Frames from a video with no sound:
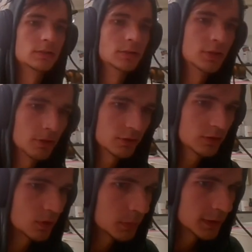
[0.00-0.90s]
you don't
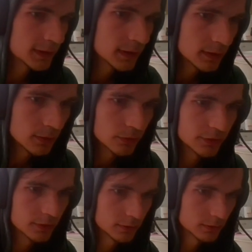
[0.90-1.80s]
completely lose
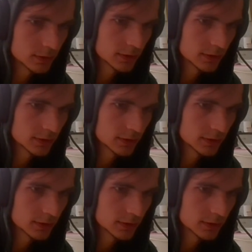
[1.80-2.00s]
your